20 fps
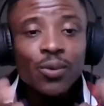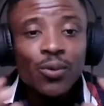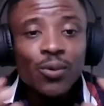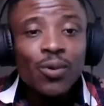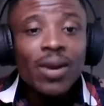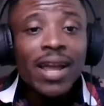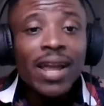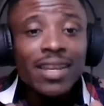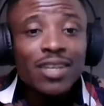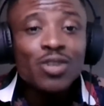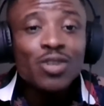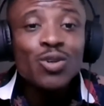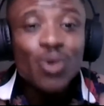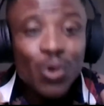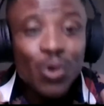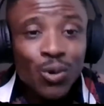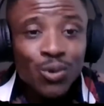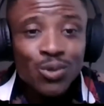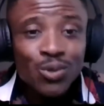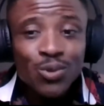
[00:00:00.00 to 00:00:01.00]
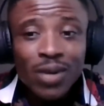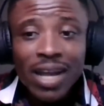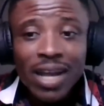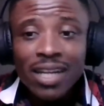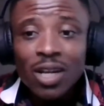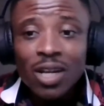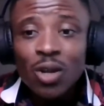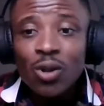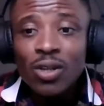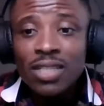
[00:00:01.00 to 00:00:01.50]
What are the goals? What are
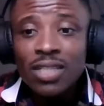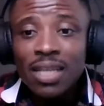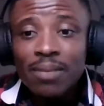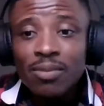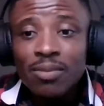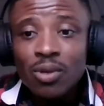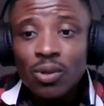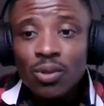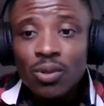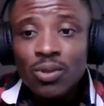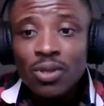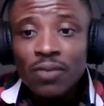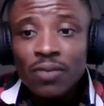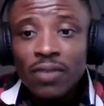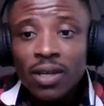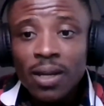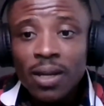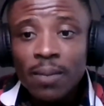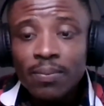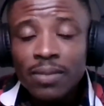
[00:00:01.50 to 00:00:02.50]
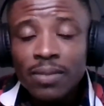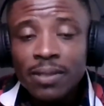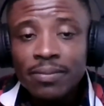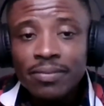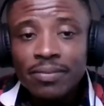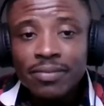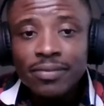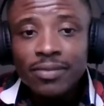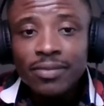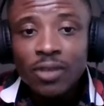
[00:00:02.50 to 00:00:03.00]
the long-term goals of the company?
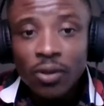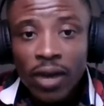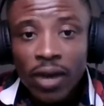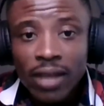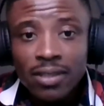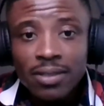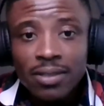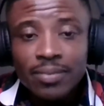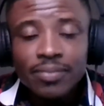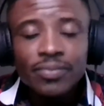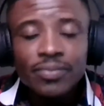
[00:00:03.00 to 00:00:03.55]
All right.